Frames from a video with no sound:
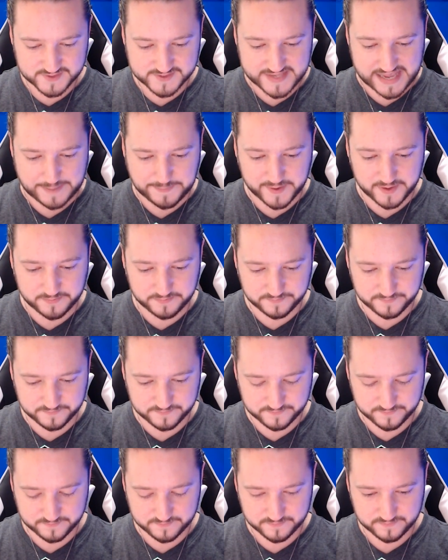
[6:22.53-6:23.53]
Zap it.
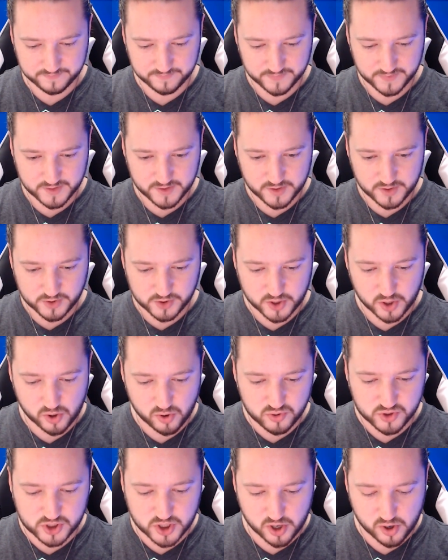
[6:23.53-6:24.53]

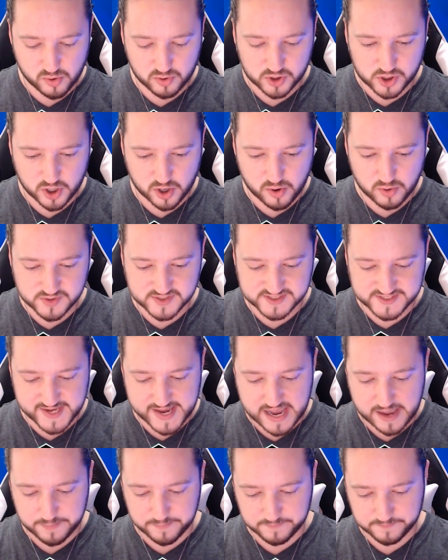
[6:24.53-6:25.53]
Go, go, go,
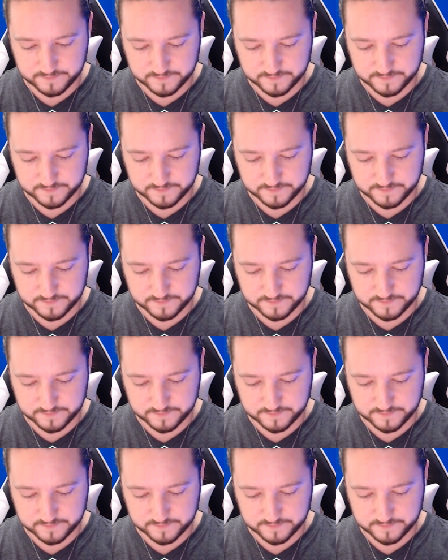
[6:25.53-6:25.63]
zap.